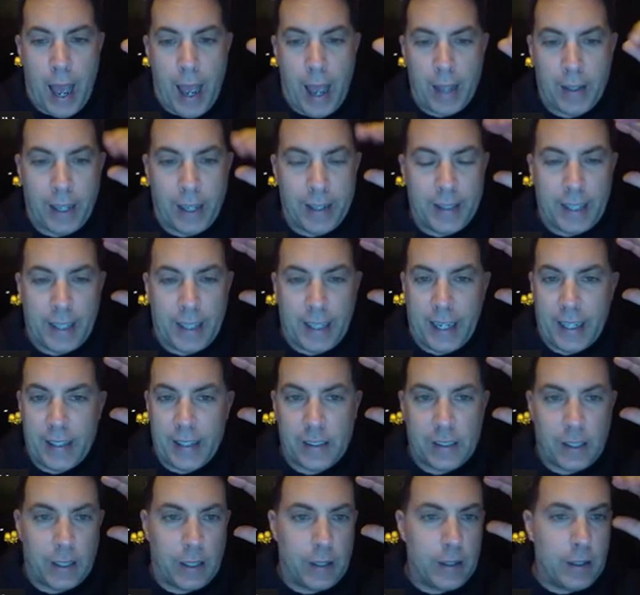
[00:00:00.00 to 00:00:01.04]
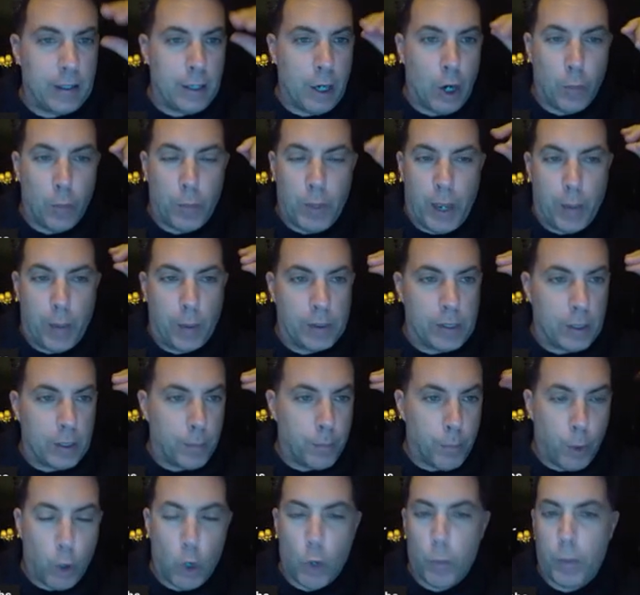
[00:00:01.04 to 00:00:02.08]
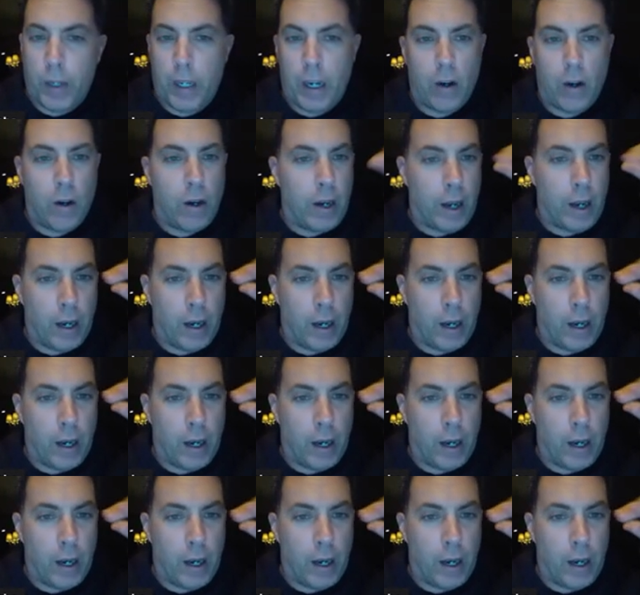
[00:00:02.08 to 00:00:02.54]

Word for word: i like the kids to you know be able to boom hear it